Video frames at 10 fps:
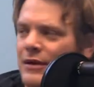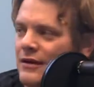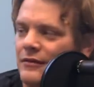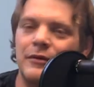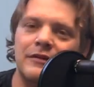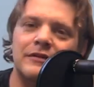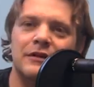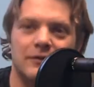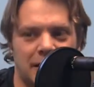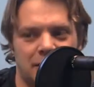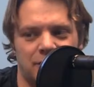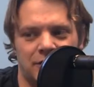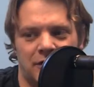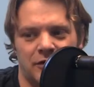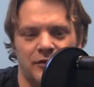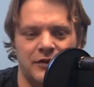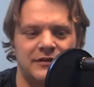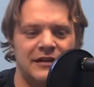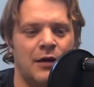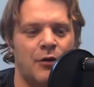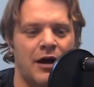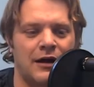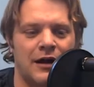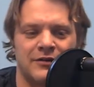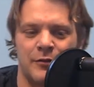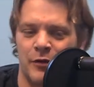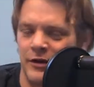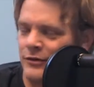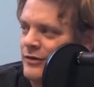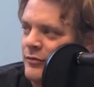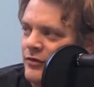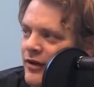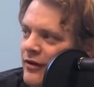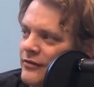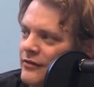I mean, like you said earlier, the DIY guys, they want to do it themselves.